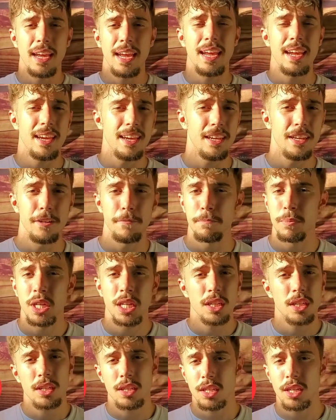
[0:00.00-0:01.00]
and
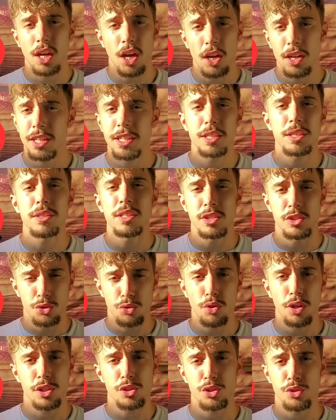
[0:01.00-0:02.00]
cutting
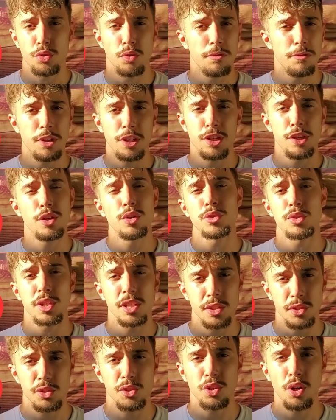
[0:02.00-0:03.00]
instructional videos
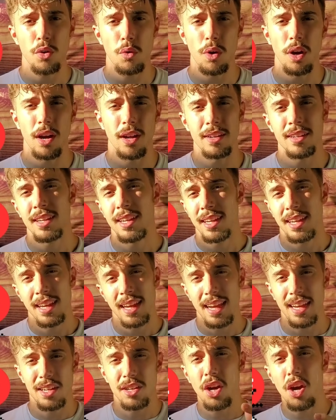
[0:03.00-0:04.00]
and so on.
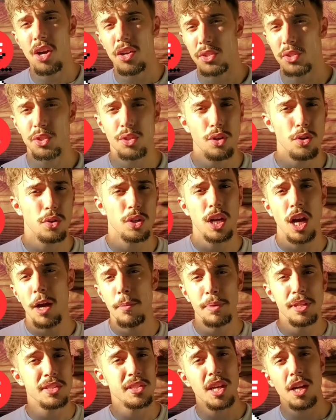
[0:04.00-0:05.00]
And also
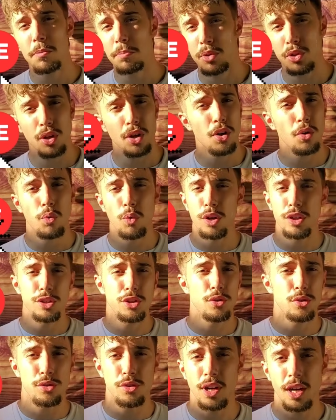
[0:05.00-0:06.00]
comment down below what
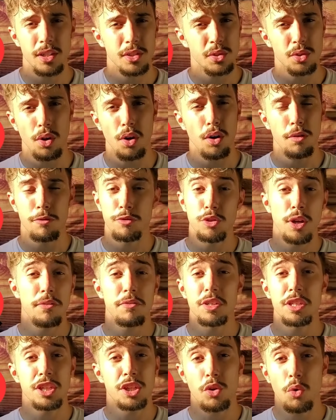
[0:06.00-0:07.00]
your thoughts are. If you
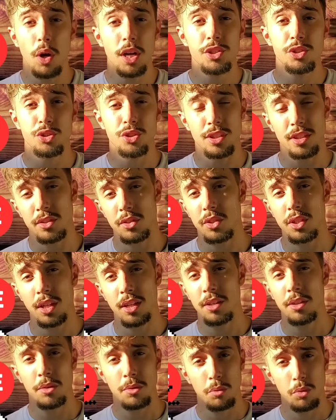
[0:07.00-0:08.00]
have any questions,
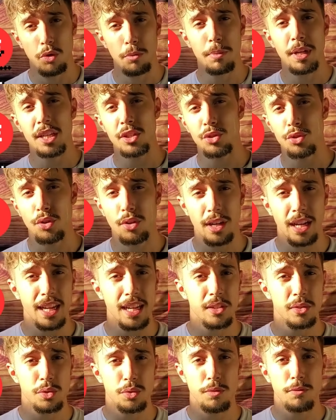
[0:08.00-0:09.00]
we'll make sure to
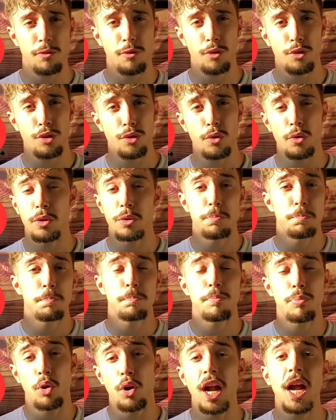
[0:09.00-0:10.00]
answer them for you and
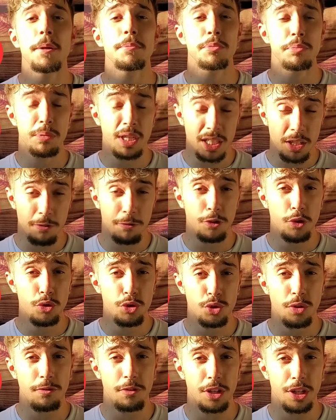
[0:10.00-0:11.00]
perhaps make a
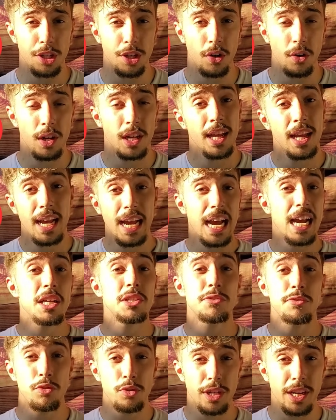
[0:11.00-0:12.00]
future video.
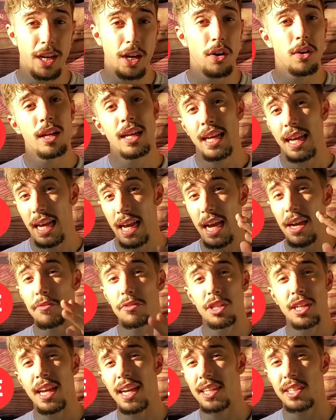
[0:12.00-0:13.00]
As for now,
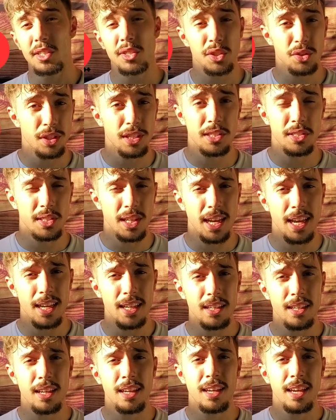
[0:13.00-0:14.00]
have an excellent
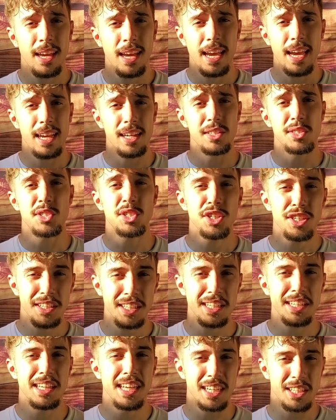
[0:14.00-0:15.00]
day and see you
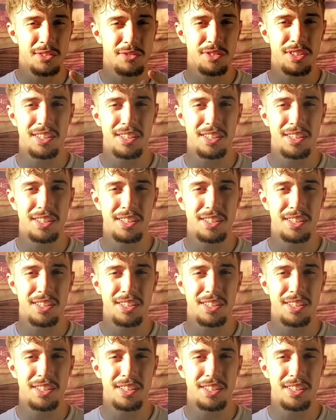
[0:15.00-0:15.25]
in the next